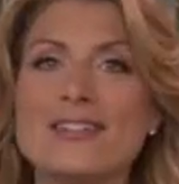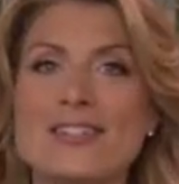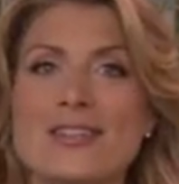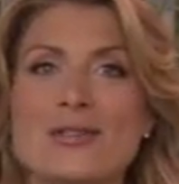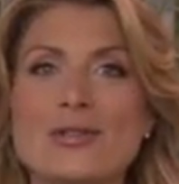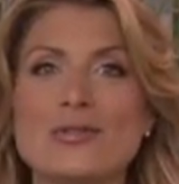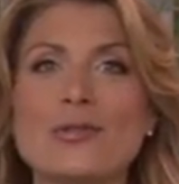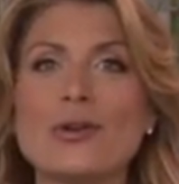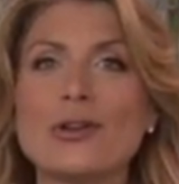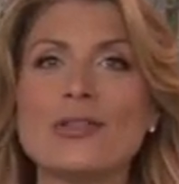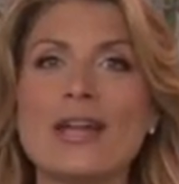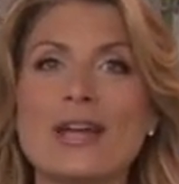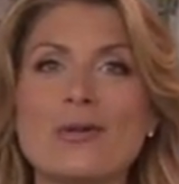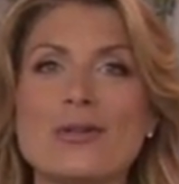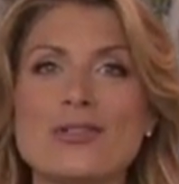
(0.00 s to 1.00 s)
to use foreign
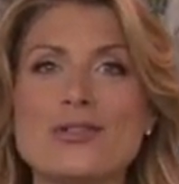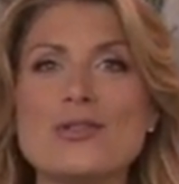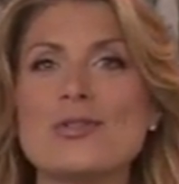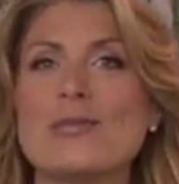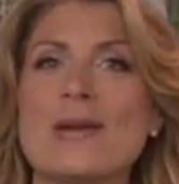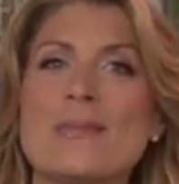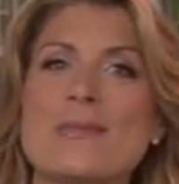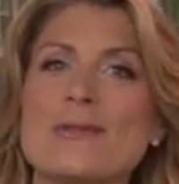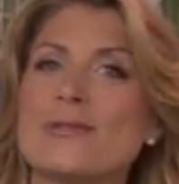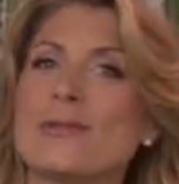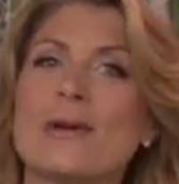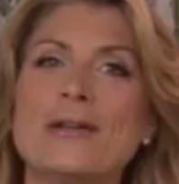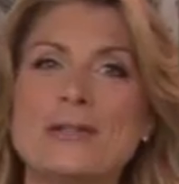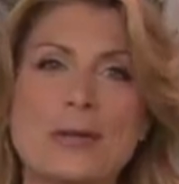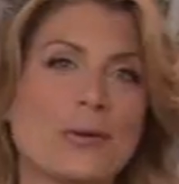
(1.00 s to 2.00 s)
language newspapers so
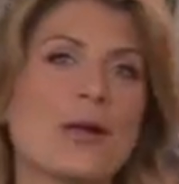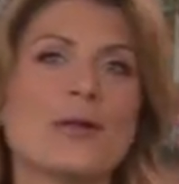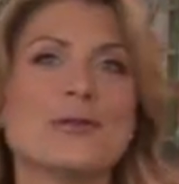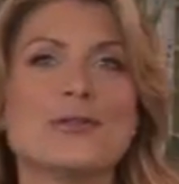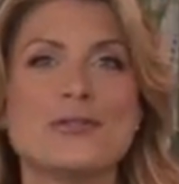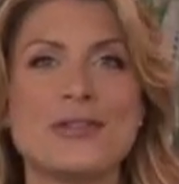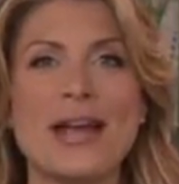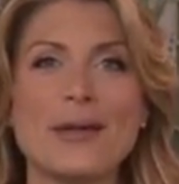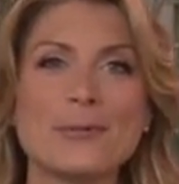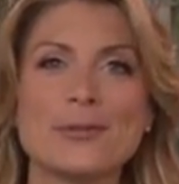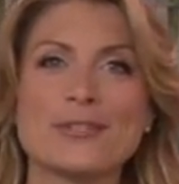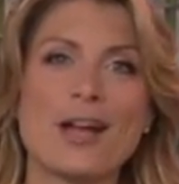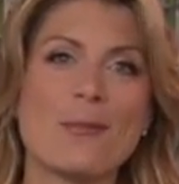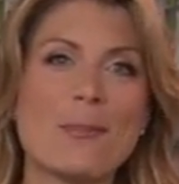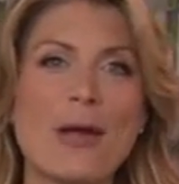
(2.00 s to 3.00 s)
I don't understand
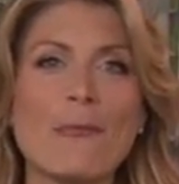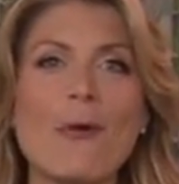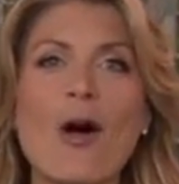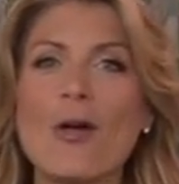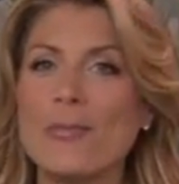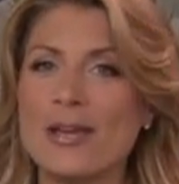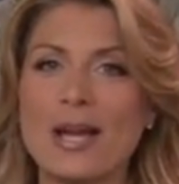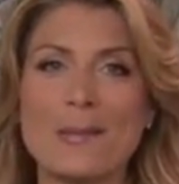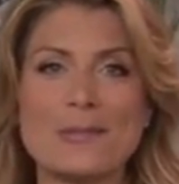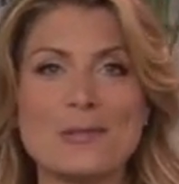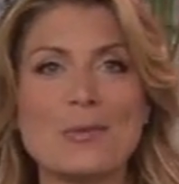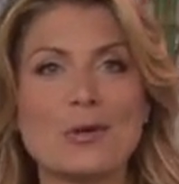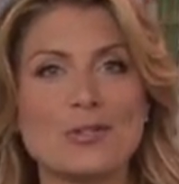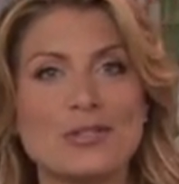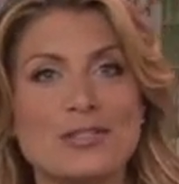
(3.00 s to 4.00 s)
what's on my wall. It becomes
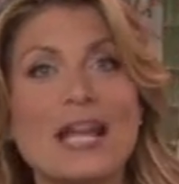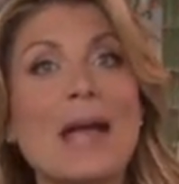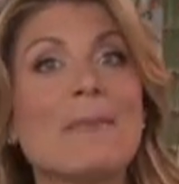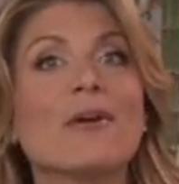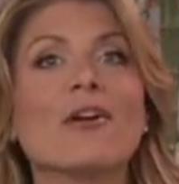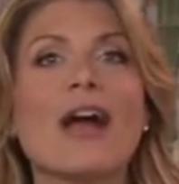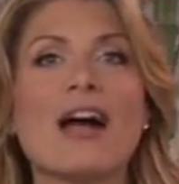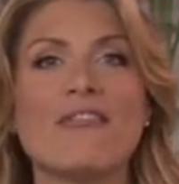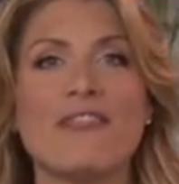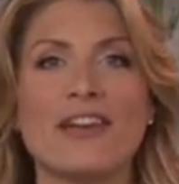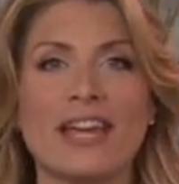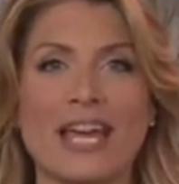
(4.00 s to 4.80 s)
more typographic